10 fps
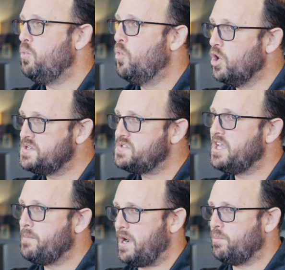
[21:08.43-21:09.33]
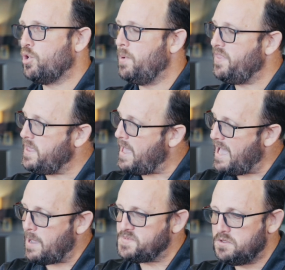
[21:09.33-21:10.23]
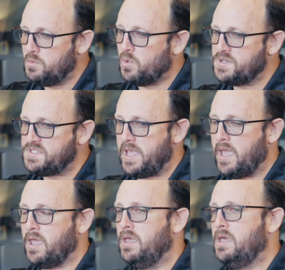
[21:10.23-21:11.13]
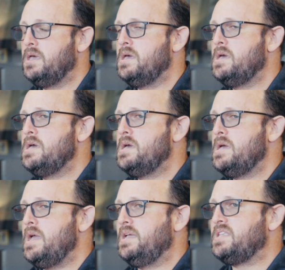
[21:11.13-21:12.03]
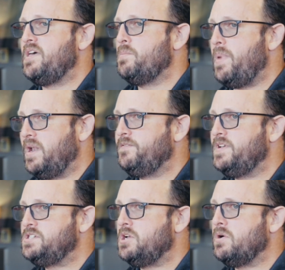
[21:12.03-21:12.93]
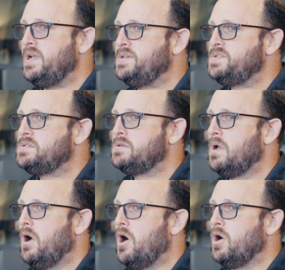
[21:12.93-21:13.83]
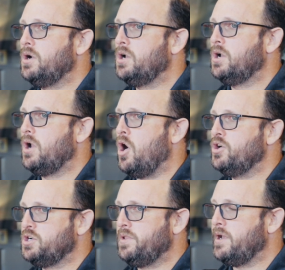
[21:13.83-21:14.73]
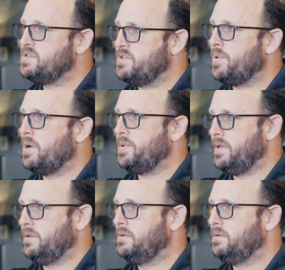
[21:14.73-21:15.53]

Worst thing about a probate, the absolute worst thing, is that the beneficiaries are declared to the public.